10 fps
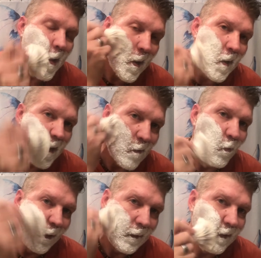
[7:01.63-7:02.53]
And I
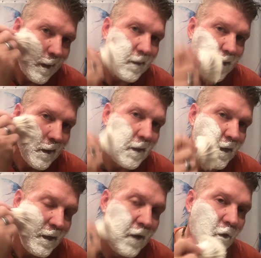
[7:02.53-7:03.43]
really like to get
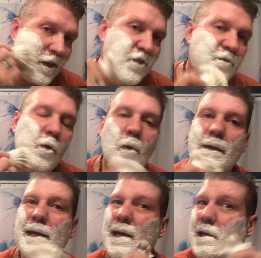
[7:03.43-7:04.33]
in here,
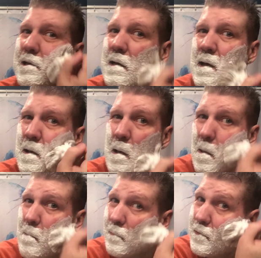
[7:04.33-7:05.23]
exfoliate
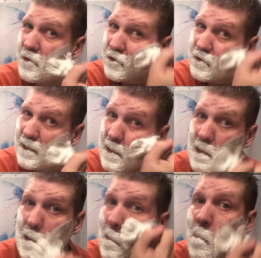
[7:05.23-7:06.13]
the
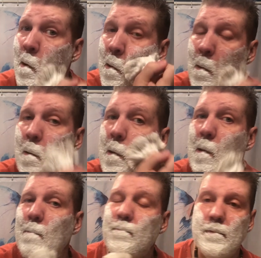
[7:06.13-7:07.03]
skin.
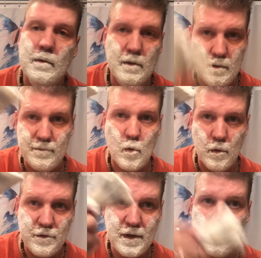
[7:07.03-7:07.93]
Of
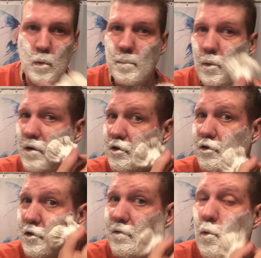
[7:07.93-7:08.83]
course, that's what
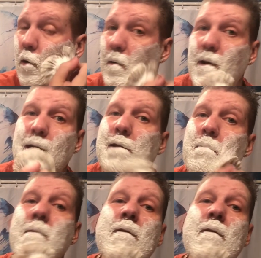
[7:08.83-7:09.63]
brushes are for, right?